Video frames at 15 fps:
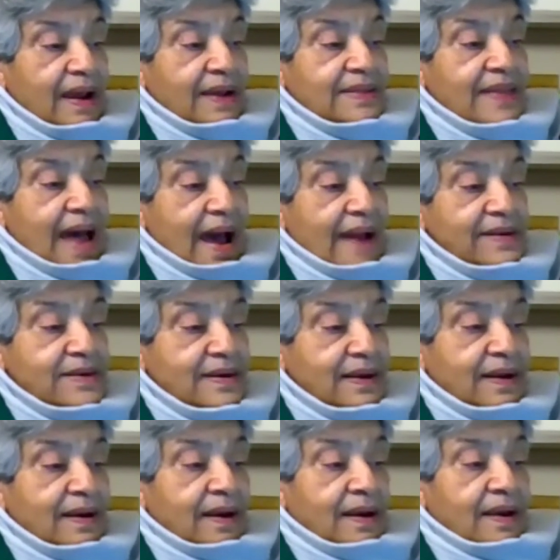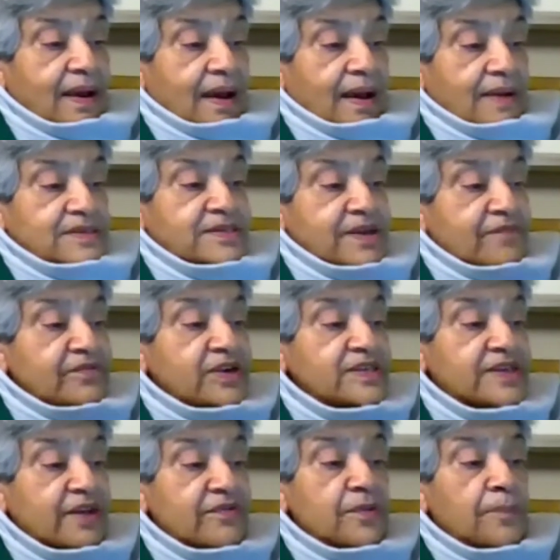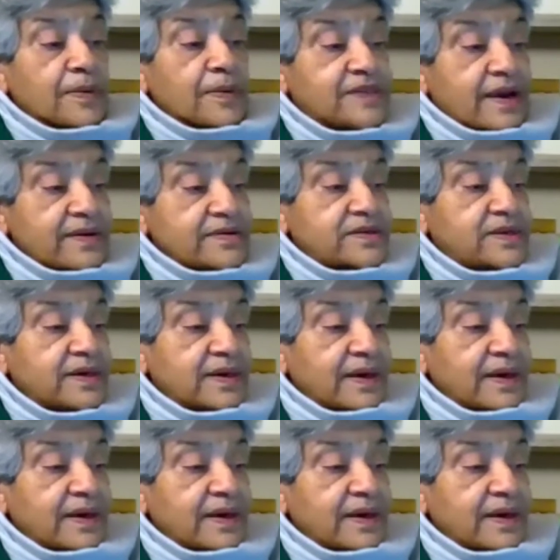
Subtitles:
that 77%